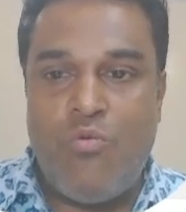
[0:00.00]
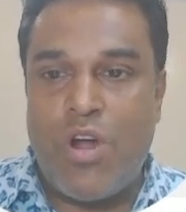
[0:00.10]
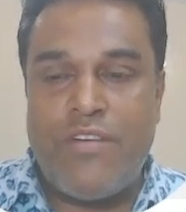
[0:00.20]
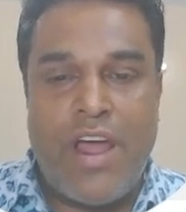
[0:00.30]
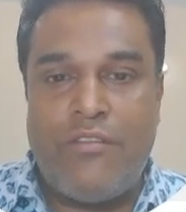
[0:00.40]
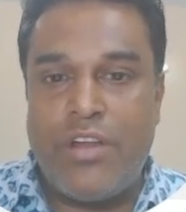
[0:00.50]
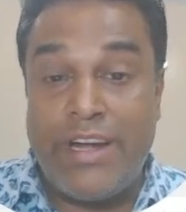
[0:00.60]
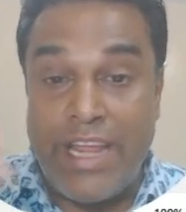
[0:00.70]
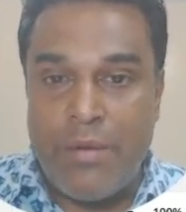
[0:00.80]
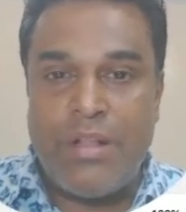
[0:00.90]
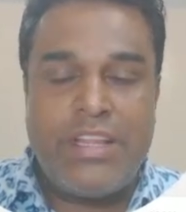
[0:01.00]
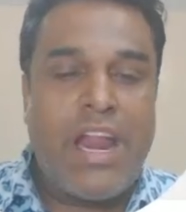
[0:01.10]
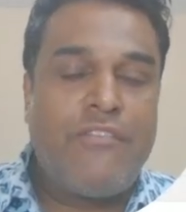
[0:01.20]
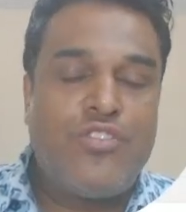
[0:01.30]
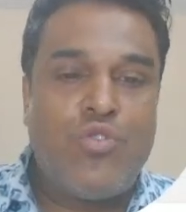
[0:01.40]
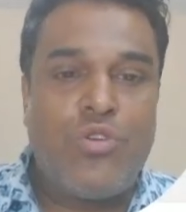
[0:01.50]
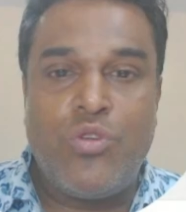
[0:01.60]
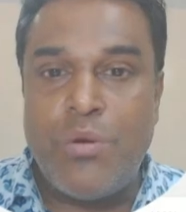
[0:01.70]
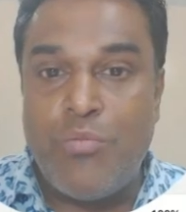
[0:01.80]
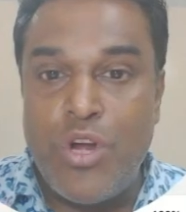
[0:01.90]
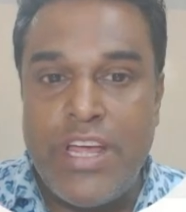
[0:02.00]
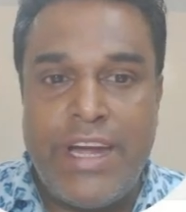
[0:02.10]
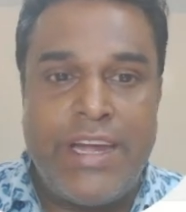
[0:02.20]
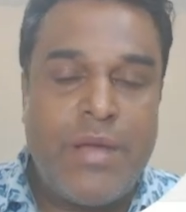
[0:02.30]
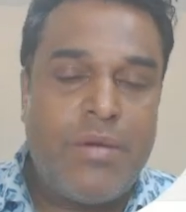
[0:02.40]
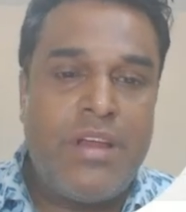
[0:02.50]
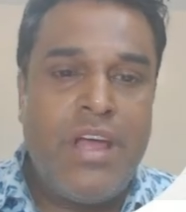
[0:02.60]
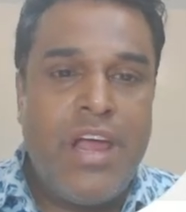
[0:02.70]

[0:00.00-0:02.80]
whatever, the table that I've shown you, the Boolean table.